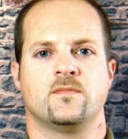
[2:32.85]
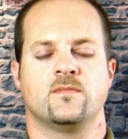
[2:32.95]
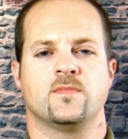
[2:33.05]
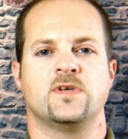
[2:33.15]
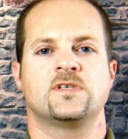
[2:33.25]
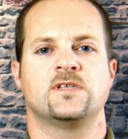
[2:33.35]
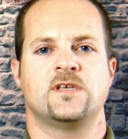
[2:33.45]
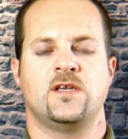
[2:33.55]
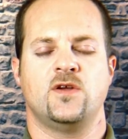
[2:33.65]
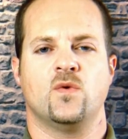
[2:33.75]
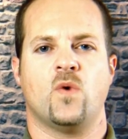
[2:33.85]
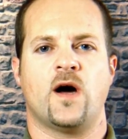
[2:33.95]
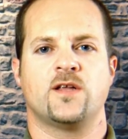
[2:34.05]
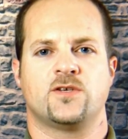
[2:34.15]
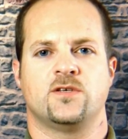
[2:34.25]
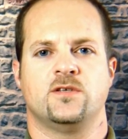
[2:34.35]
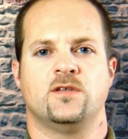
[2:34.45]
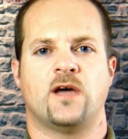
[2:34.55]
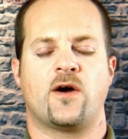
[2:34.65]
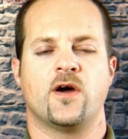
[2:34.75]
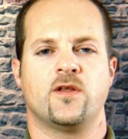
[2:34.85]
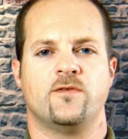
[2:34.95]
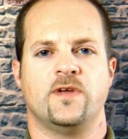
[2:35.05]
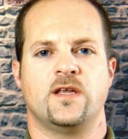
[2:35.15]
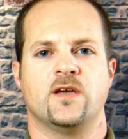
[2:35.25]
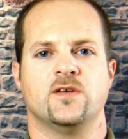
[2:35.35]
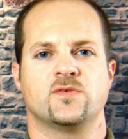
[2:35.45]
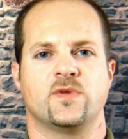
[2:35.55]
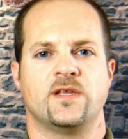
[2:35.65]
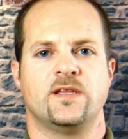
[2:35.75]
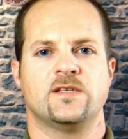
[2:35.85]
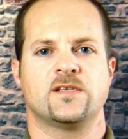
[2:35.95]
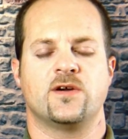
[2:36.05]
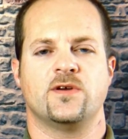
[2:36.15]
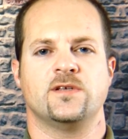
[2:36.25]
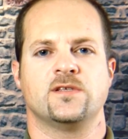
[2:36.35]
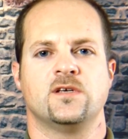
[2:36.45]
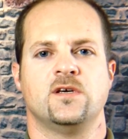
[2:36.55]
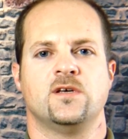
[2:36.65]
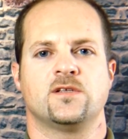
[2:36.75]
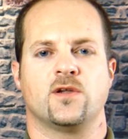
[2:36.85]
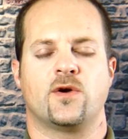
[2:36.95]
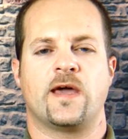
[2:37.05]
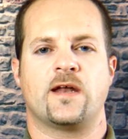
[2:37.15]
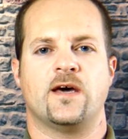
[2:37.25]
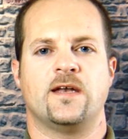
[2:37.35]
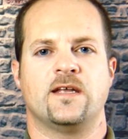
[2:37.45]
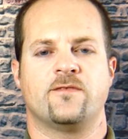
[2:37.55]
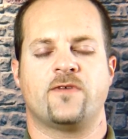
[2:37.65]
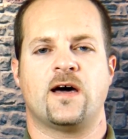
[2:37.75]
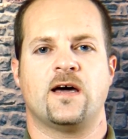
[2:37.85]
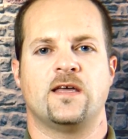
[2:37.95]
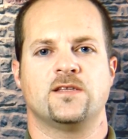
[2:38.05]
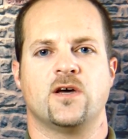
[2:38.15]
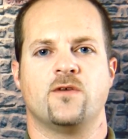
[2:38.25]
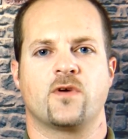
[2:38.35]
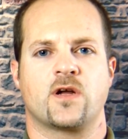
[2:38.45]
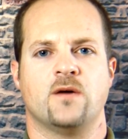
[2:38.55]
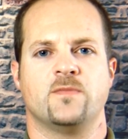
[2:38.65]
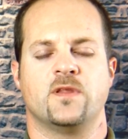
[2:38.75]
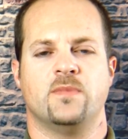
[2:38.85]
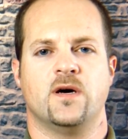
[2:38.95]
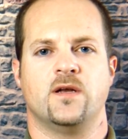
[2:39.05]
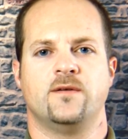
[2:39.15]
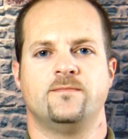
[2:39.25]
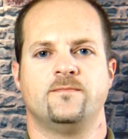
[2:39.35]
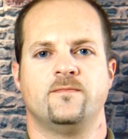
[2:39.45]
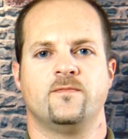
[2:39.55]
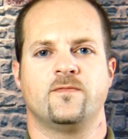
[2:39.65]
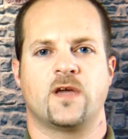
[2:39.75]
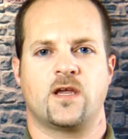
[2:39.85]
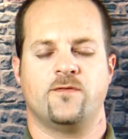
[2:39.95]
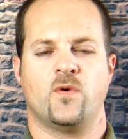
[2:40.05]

Please continue to watch our other videos within this series to learn how to identify and to overcome the BUD. Thank you for